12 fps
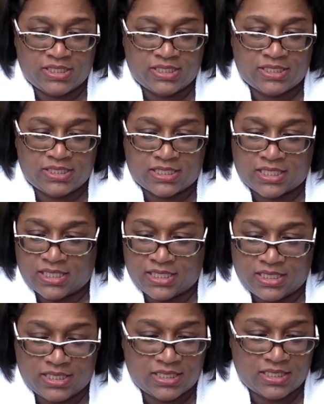since
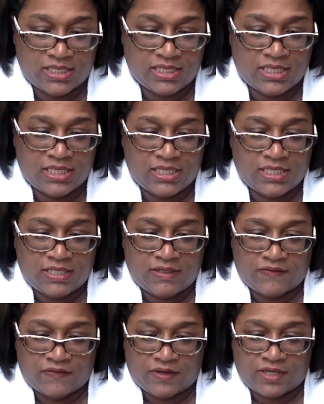I
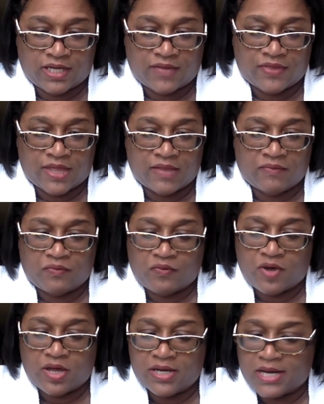forgot that
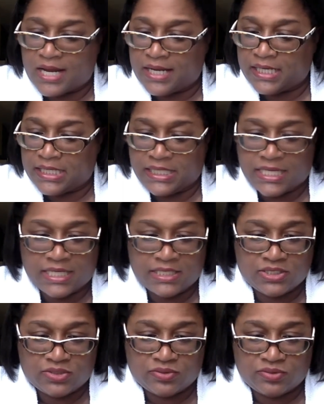one I
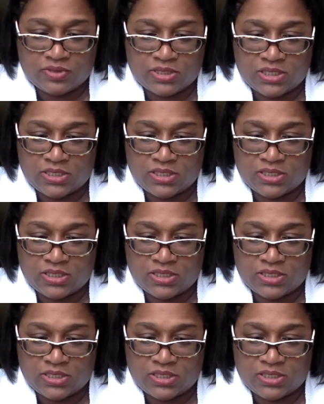canceled.